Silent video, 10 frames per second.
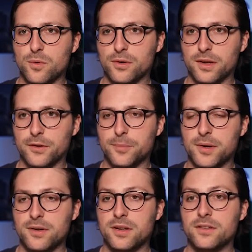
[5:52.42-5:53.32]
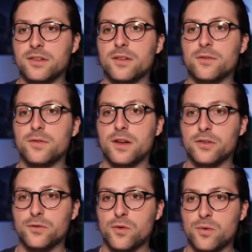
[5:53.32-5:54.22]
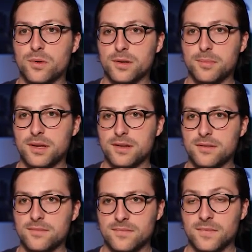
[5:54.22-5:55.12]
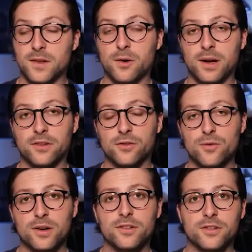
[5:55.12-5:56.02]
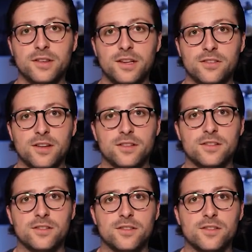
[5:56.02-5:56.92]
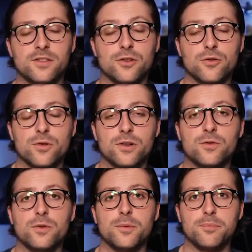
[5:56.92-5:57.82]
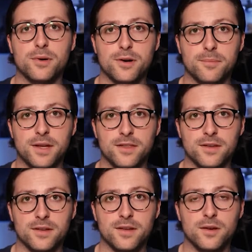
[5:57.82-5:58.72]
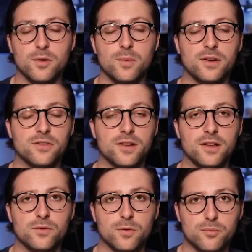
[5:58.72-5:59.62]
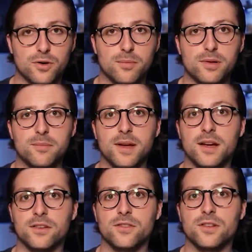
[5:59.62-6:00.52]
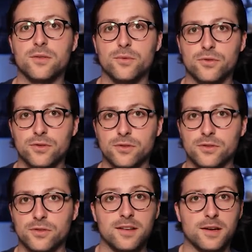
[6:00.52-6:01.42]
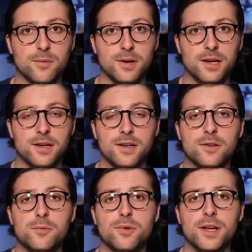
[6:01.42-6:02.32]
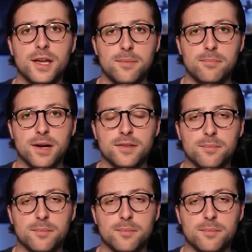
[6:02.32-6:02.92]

working experience and fast forward a bit. Now I structured these sentences according to the PAR method, which stands for Problem, Action and Results. That way you bring impact